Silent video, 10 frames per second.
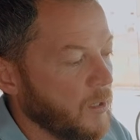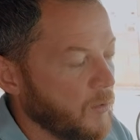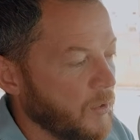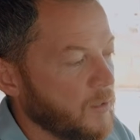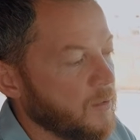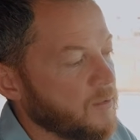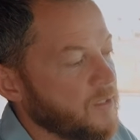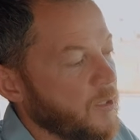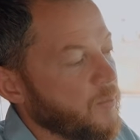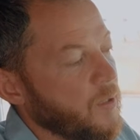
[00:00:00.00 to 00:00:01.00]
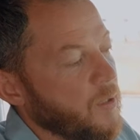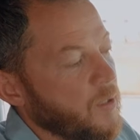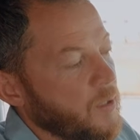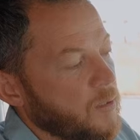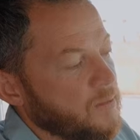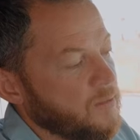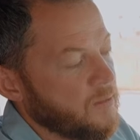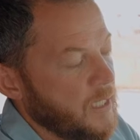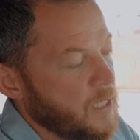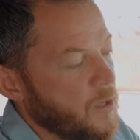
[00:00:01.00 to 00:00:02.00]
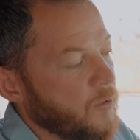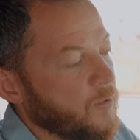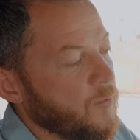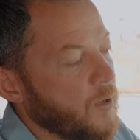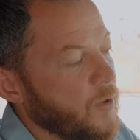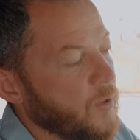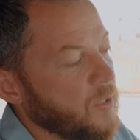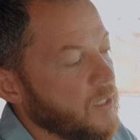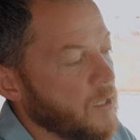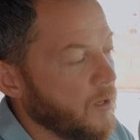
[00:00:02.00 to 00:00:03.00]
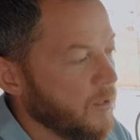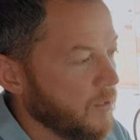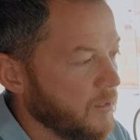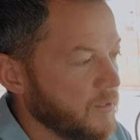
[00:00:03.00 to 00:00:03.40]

Quick little tip, take it out on the road or in the yard,